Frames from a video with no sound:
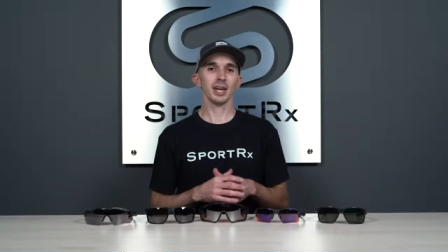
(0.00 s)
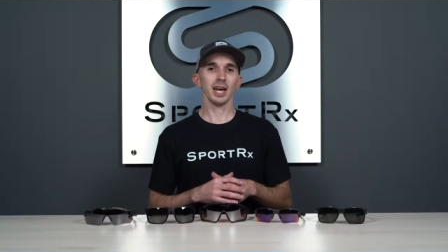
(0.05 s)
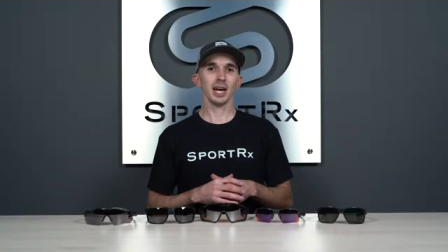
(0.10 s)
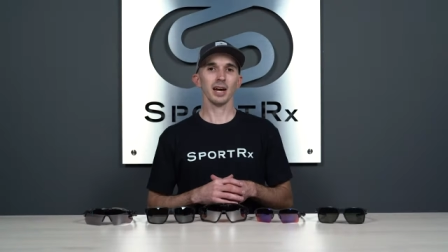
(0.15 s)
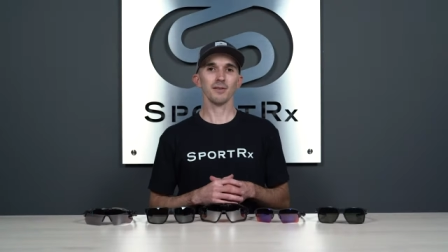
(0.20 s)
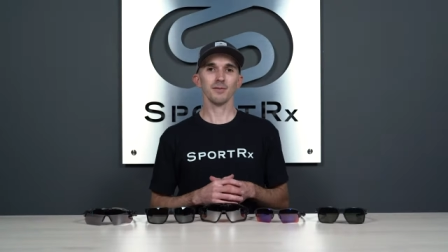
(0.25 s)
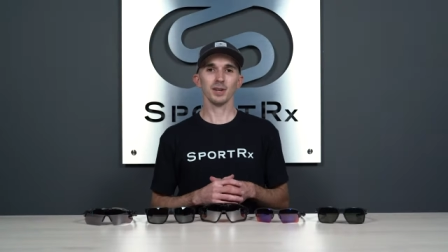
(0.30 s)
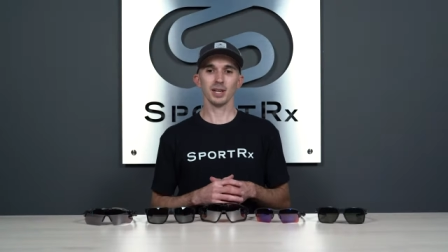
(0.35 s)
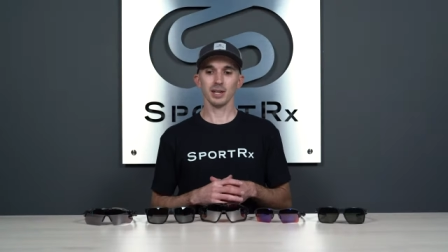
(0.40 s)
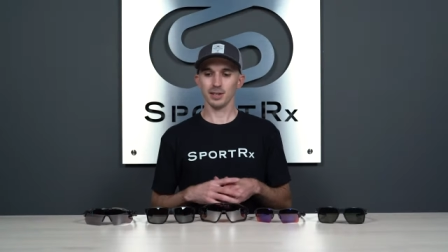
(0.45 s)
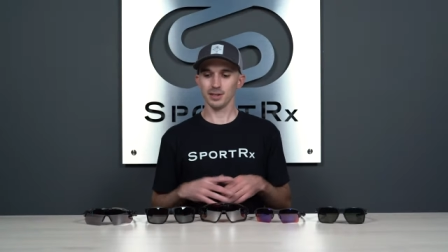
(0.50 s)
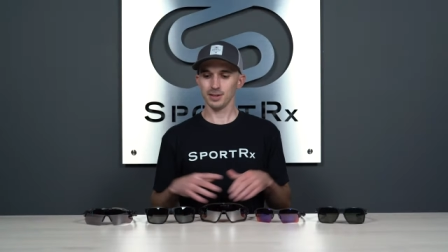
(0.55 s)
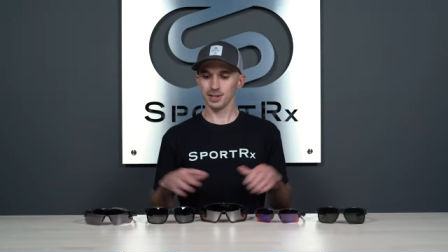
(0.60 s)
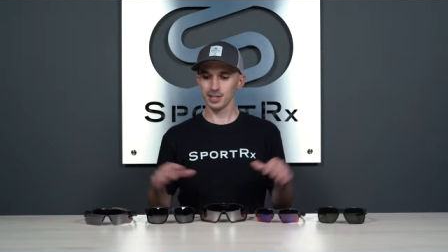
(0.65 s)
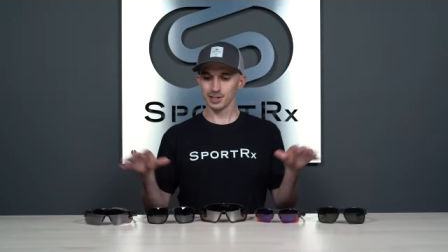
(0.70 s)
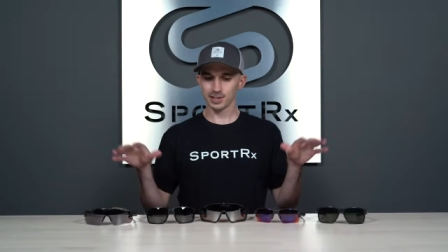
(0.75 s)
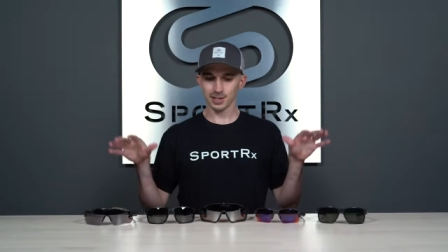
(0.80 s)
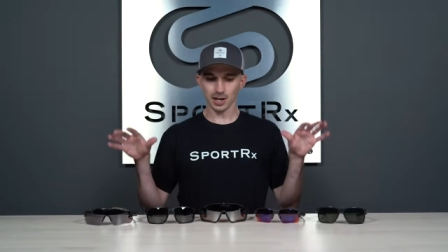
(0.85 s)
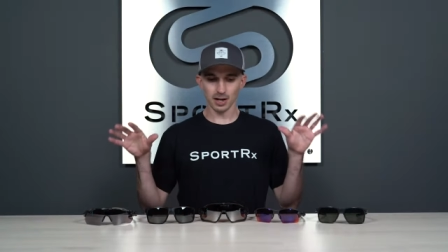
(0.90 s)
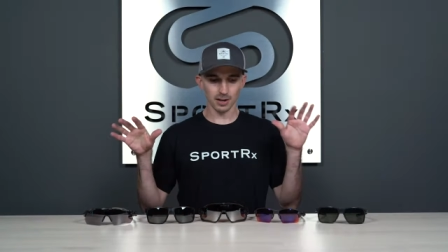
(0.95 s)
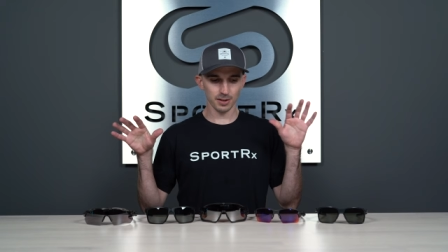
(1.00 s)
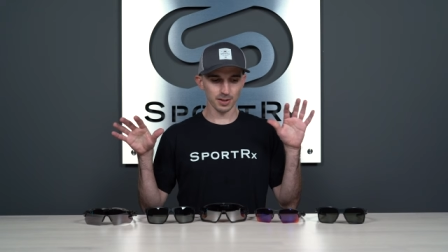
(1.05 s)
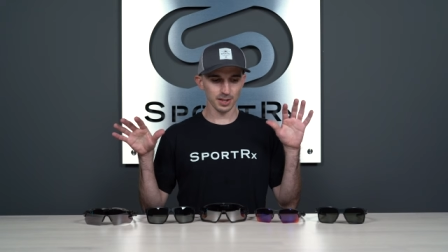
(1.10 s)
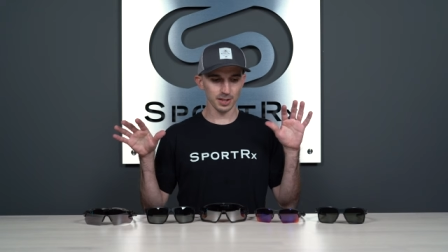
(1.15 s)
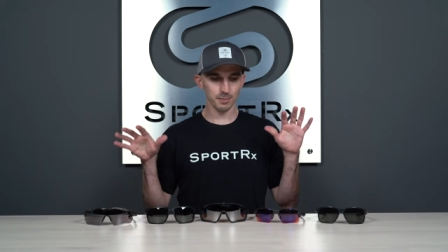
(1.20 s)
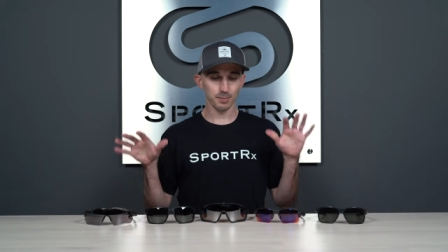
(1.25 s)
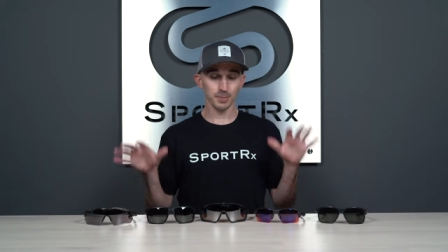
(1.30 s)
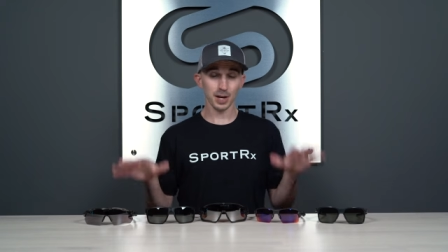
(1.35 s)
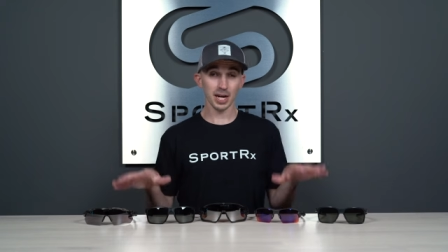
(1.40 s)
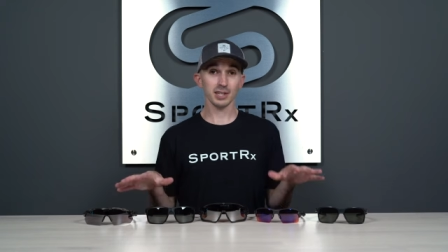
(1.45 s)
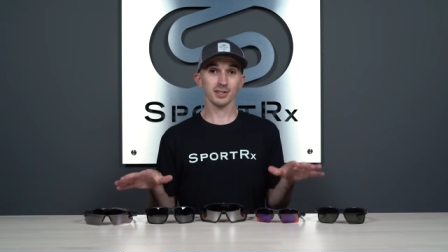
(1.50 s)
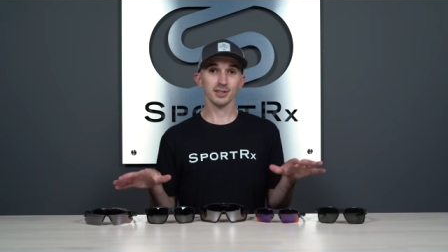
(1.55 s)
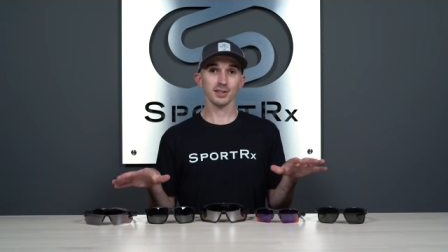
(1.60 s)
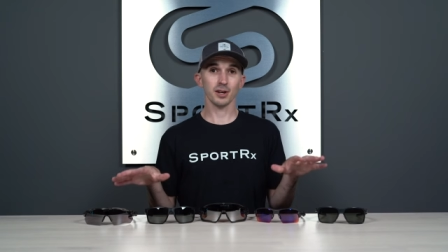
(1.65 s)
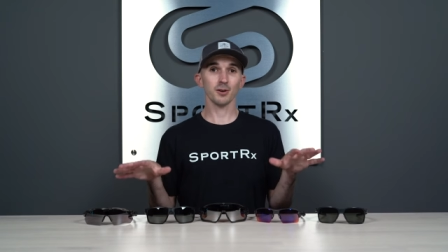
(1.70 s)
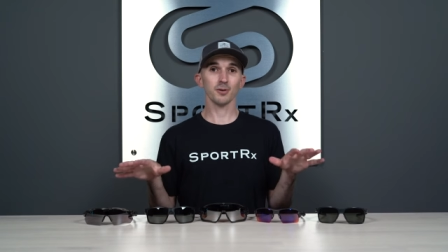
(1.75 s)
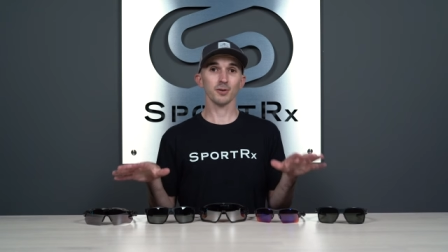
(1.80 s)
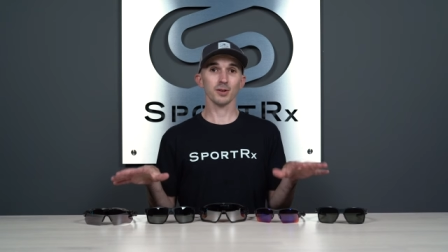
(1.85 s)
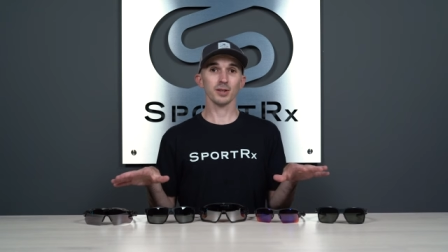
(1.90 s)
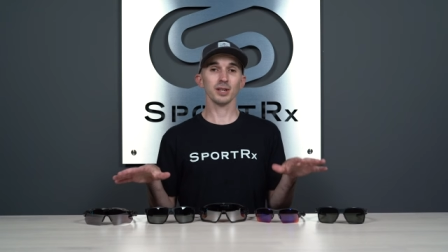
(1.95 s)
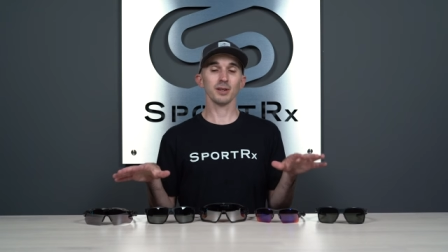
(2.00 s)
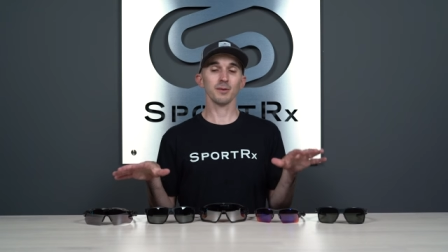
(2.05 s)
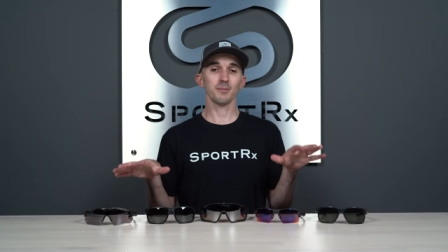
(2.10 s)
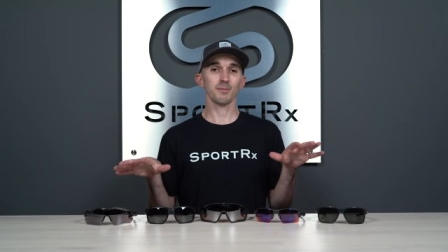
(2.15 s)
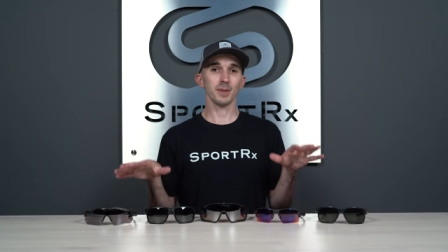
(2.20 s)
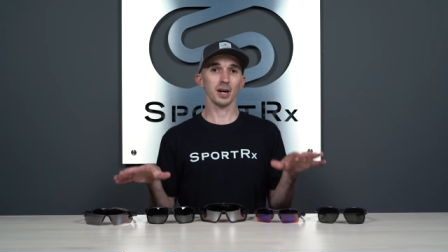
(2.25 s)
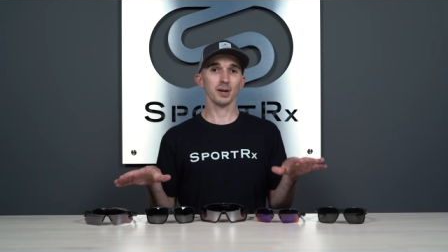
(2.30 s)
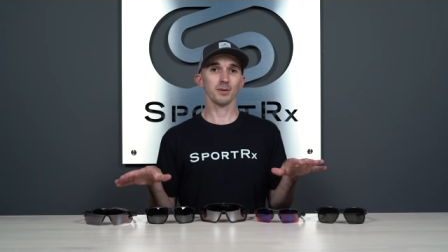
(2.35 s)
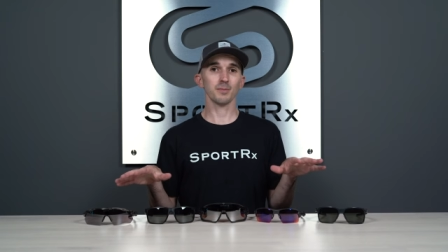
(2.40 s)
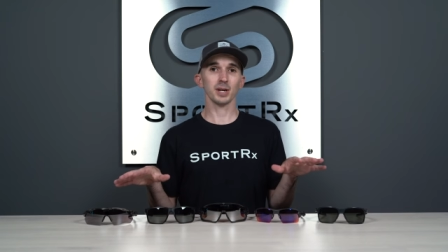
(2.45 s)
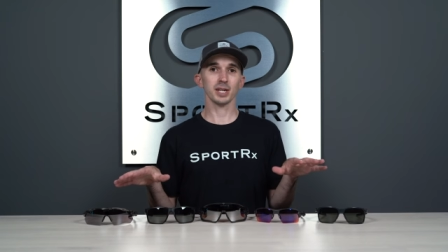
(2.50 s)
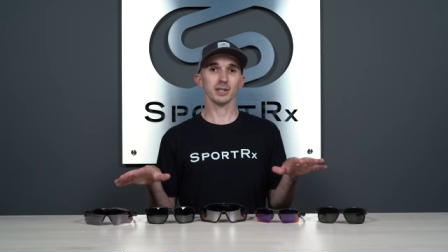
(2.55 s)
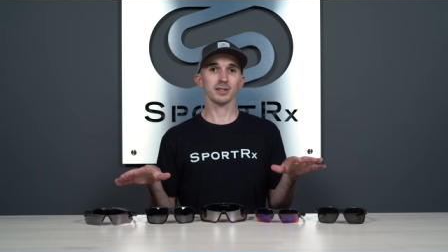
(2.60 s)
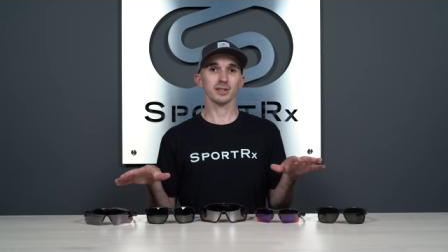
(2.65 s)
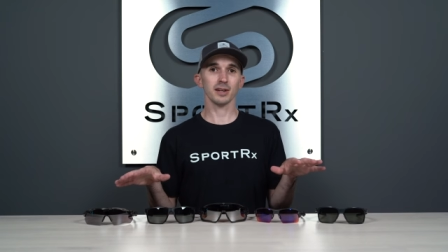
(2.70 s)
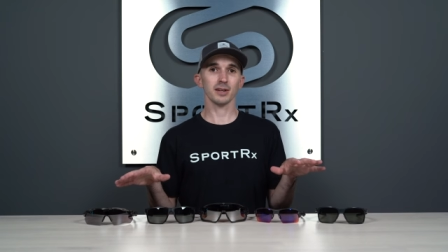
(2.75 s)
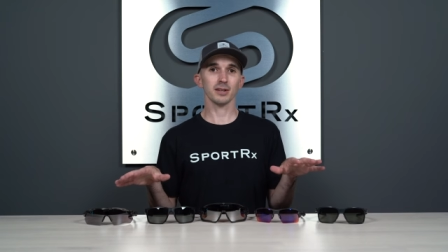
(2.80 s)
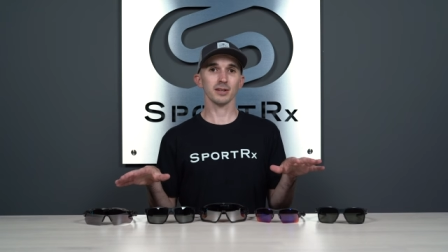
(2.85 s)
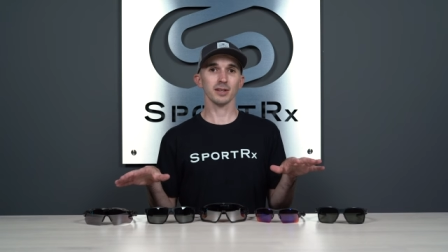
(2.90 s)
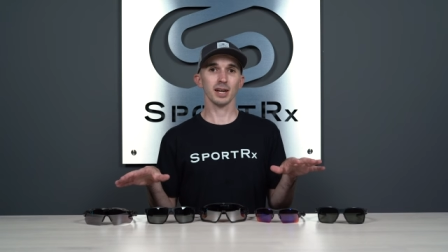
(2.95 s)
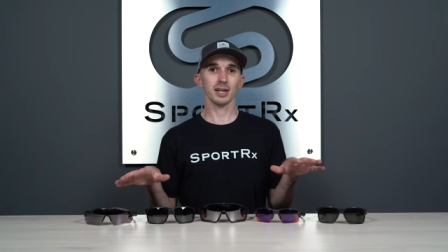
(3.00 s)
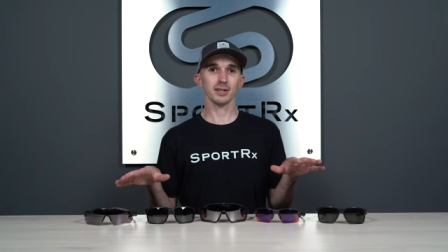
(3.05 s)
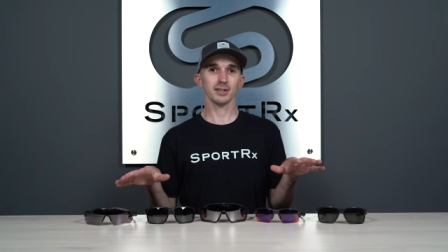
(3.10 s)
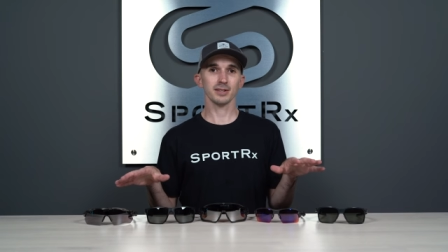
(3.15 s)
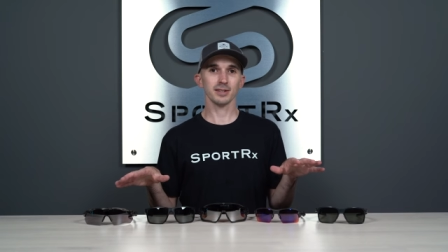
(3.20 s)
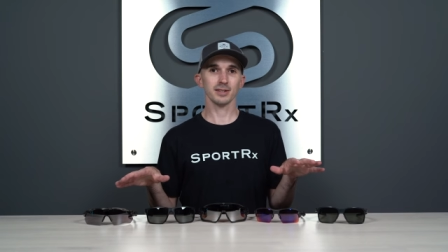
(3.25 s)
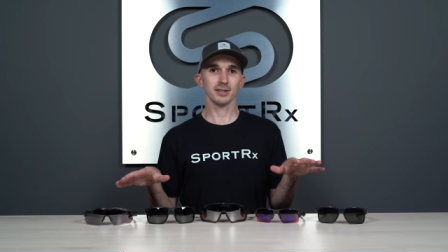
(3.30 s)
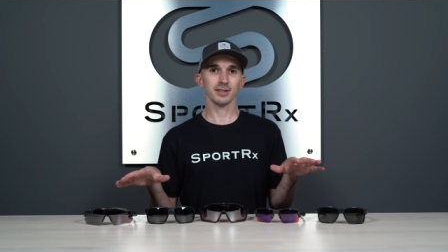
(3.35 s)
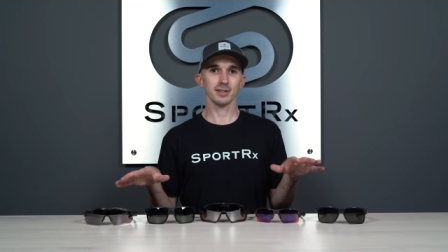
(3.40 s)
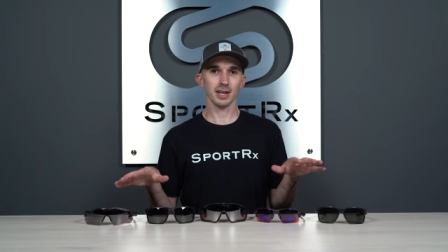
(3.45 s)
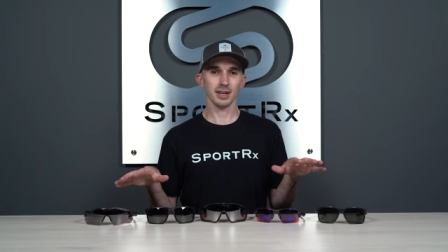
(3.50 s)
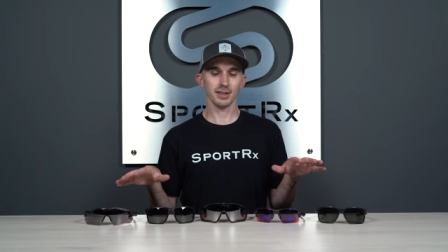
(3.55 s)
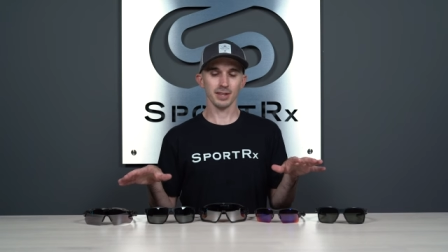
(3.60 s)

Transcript: you have it. These are the best Oakley mountain bike sunglasses.